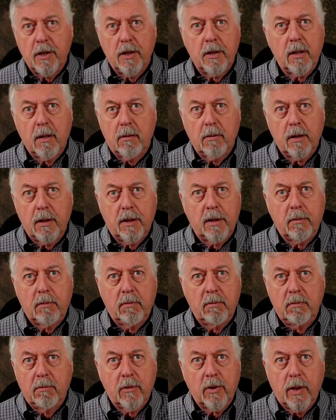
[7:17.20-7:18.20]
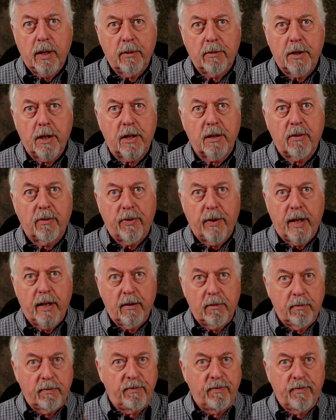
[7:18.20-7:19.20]
Don't try to justify it.
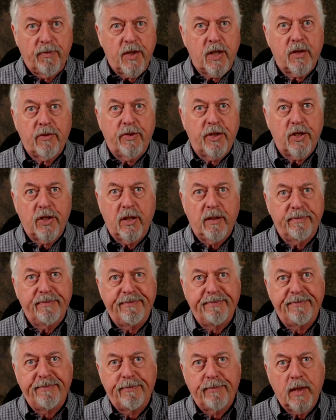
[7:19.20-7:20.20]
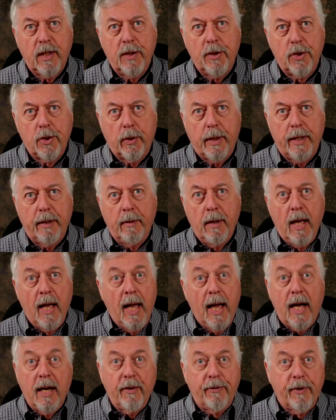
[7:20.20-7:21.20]
Just fish it and enjoy it.
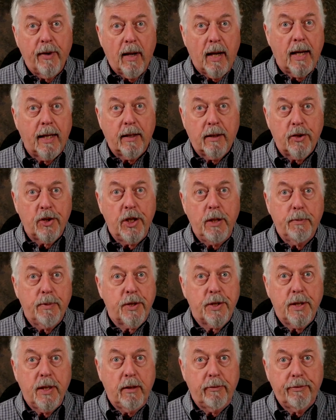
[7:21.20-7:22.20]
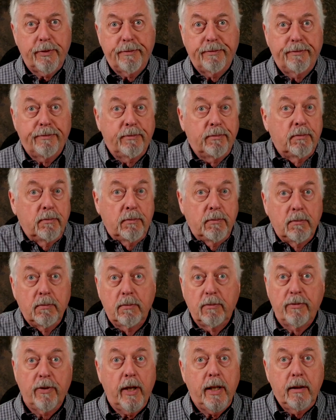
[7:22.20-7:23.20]
And if you like the cheaper stuff,
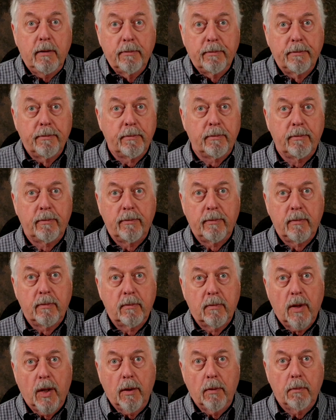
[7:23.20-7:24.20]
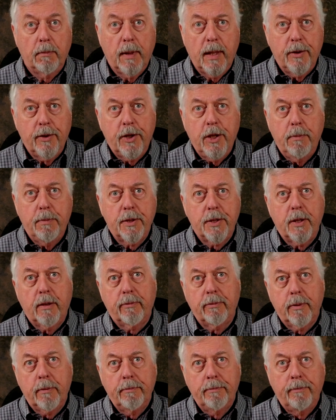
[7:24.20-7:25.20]
fine. Yeah, buy the cheaper
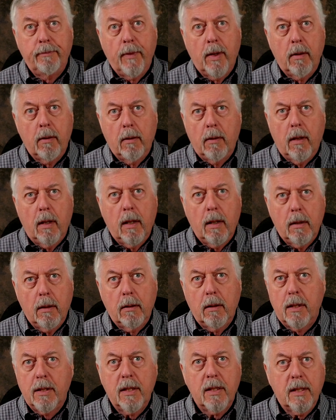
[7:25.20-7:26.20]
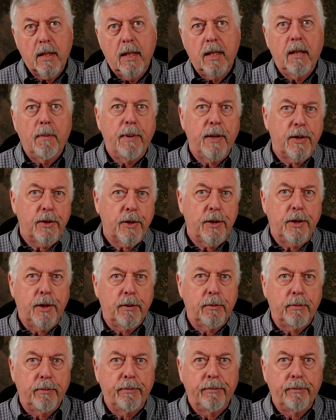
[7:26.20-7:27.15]
stuff. As I say, it depends on you.